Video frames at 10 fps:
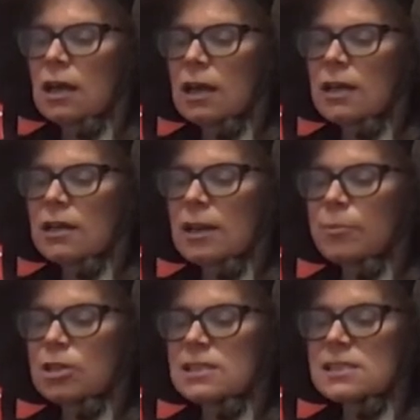And I'm
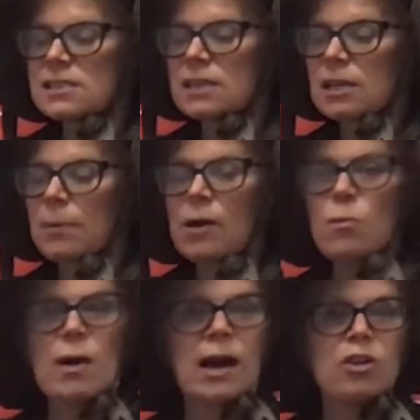going to stick my
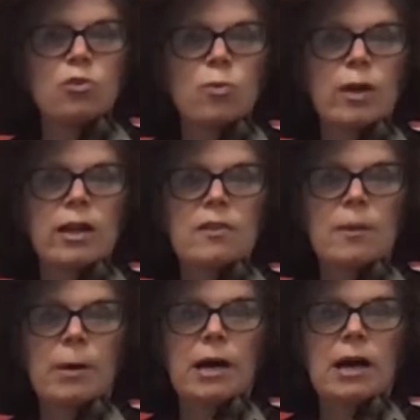wand right in the
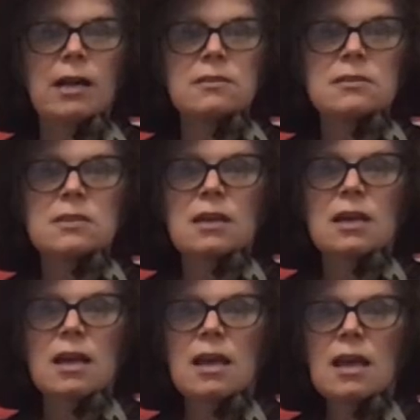pot
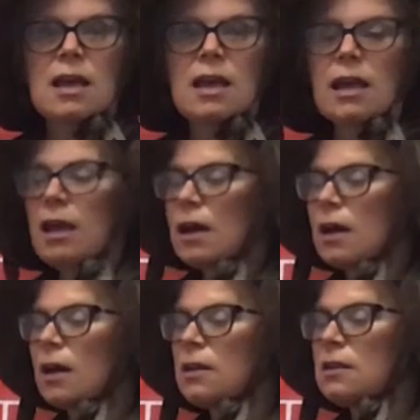
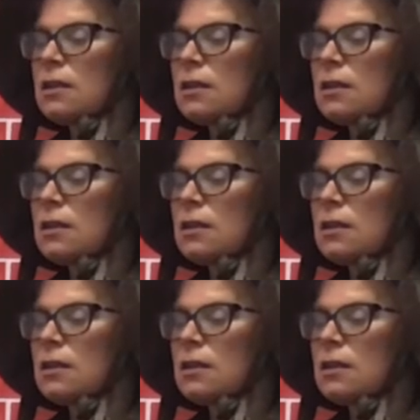and